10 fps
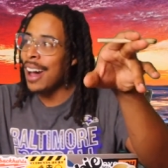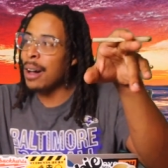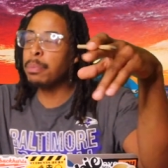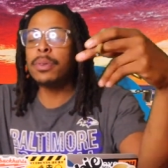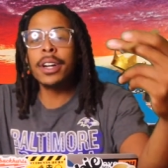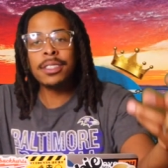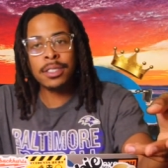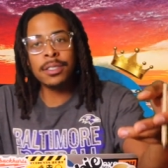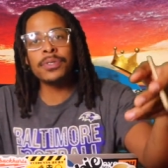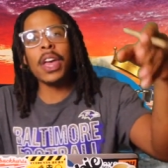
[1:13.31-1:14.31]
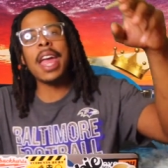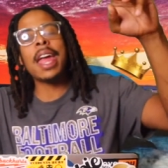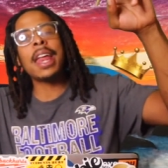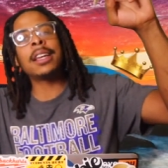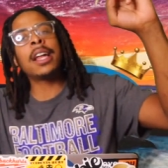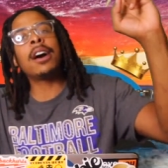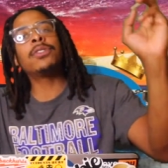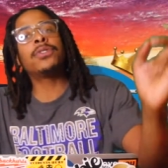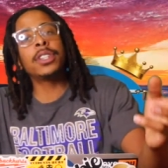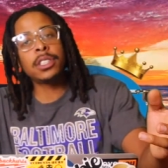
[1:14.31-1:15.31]
abrasive and
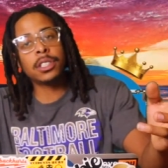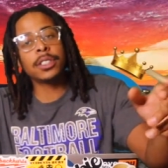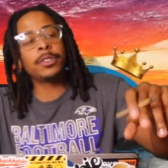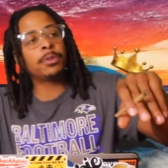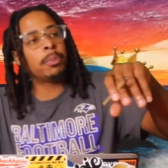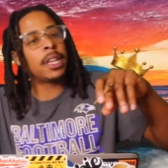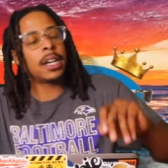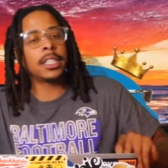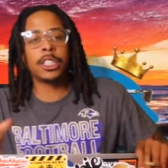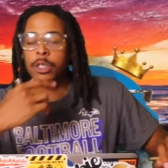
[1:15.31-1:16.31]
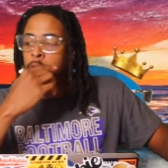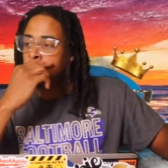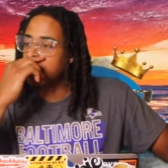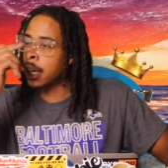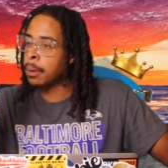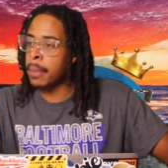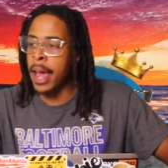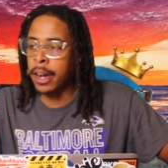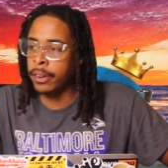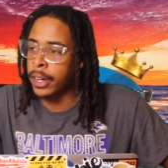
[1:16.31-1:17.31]
offensive because truth of the
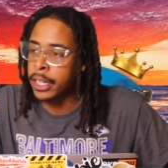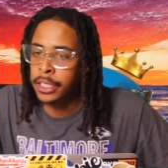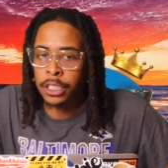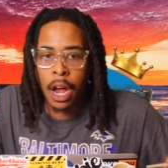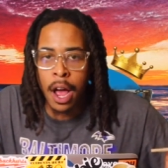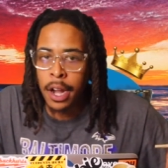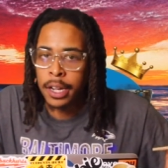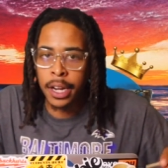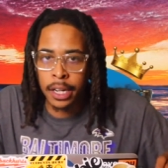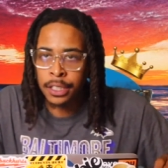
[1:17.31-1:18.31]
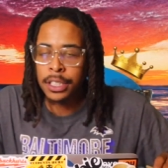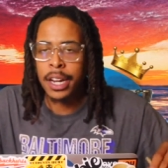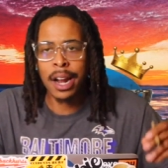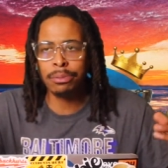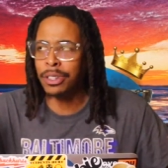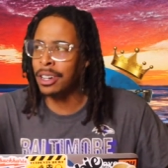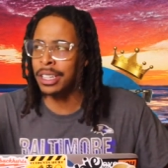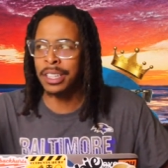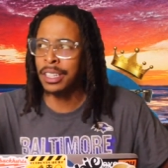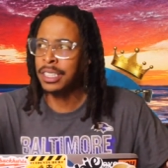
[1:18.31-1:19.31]
matter is y'all niggas and I'm
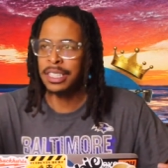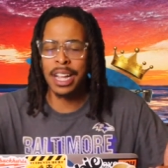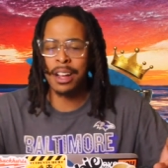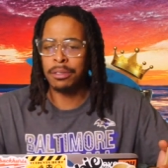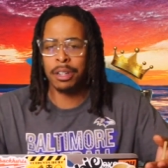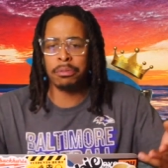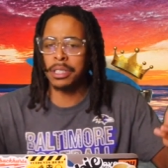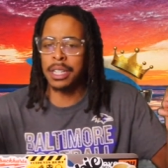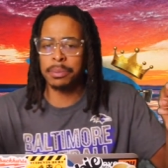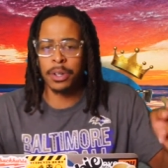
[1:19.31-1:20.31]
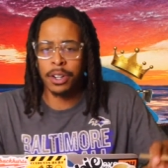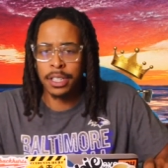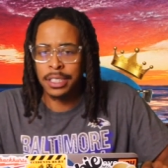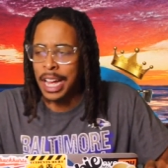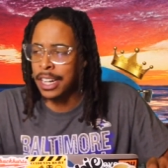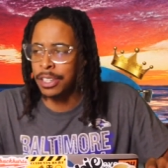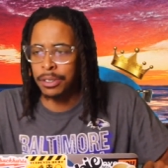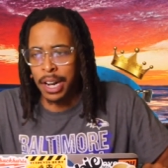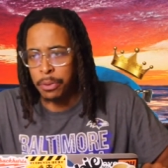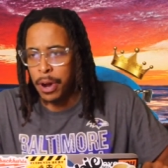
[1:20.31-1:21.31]
talking to niggas I don't know what type of audience I
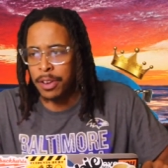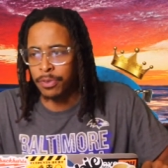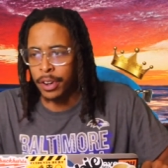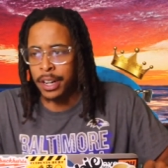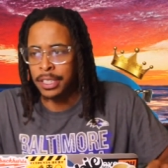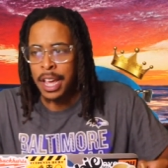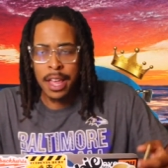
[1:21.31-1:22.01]
do got white friends